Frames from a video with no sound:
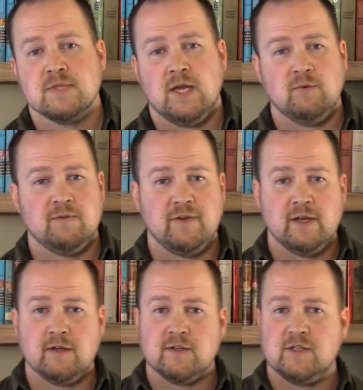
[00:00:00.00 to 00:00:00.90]
And we
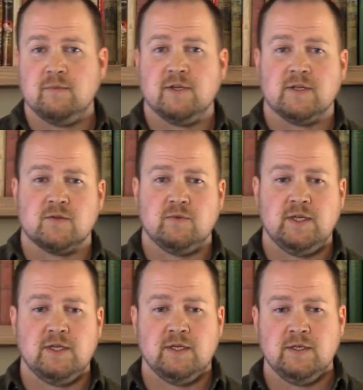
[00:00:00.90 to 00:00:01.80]
fail our siblings.
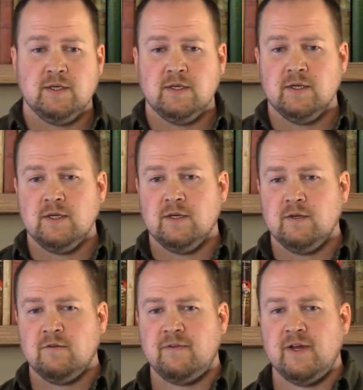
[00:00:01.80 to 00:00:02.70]
We
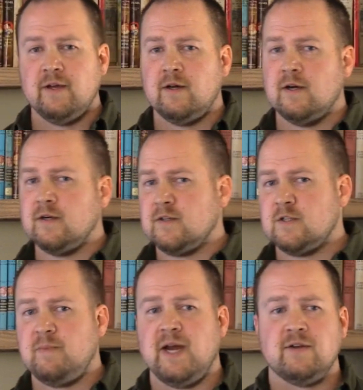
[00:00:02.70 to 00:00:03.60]
fail our
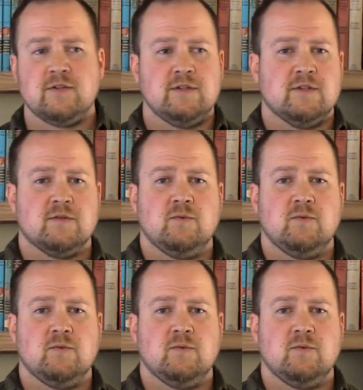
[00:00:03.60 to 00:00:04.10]
spouses.